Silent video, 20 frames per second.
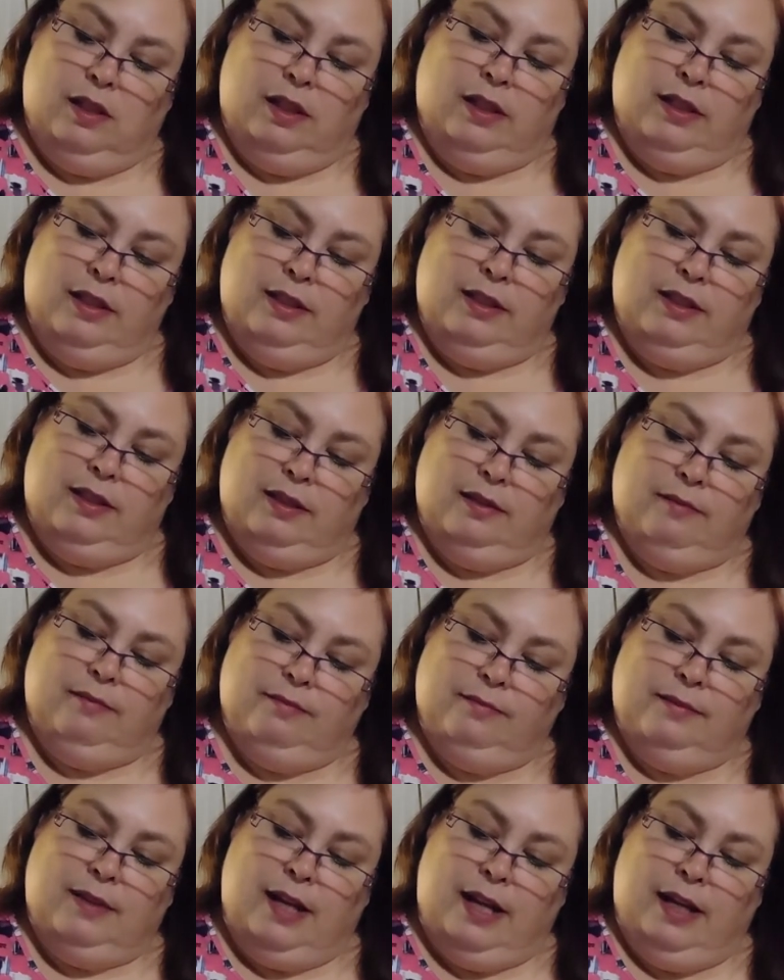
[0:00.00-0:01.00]
because
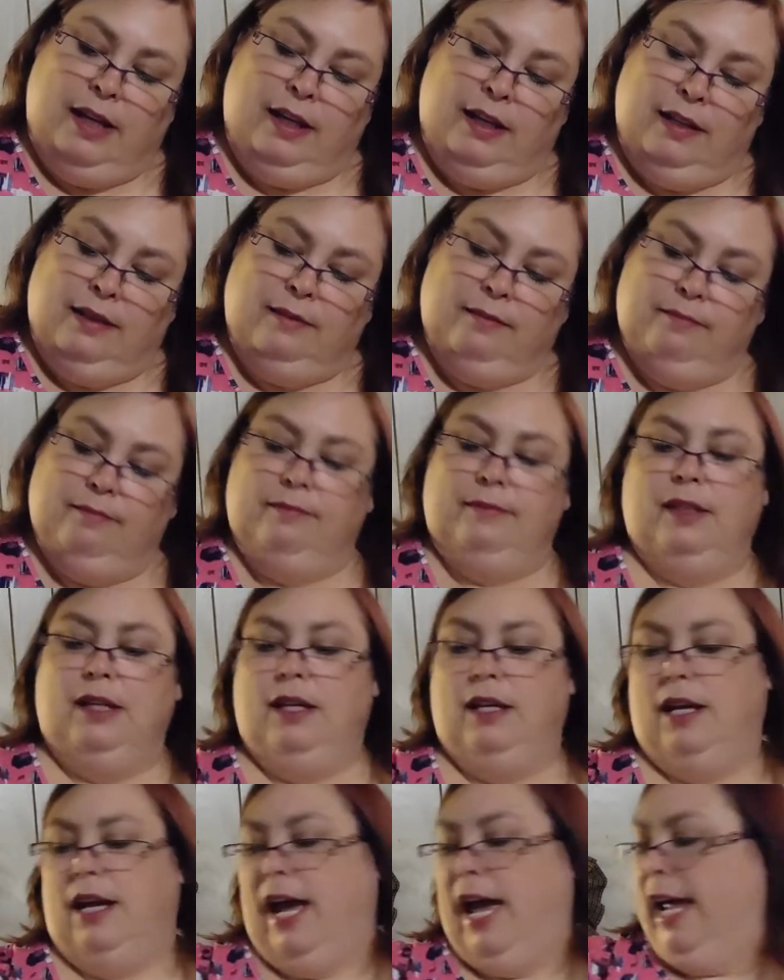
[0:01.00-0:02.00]
I'm
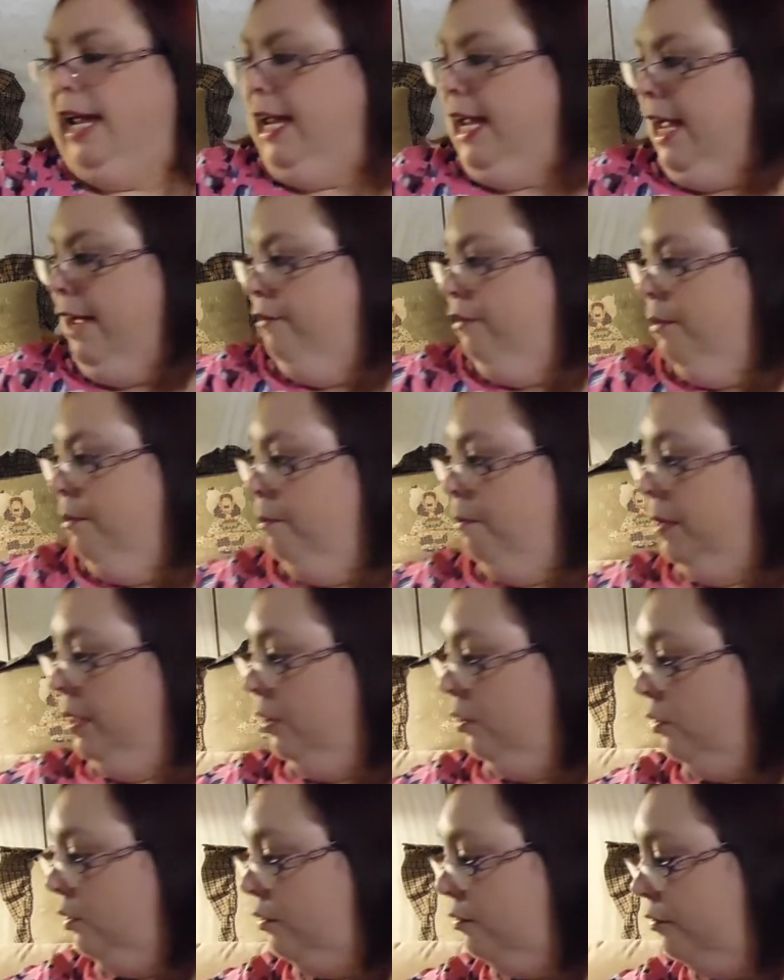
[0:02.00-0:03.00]
I have them
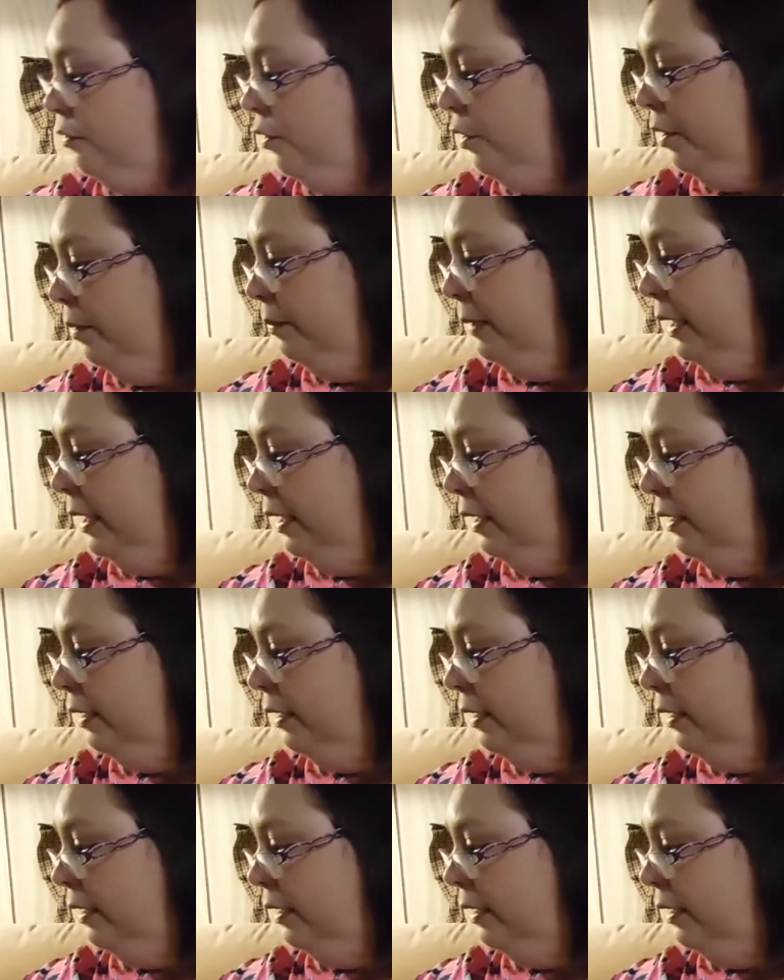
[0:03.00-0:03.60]
built for me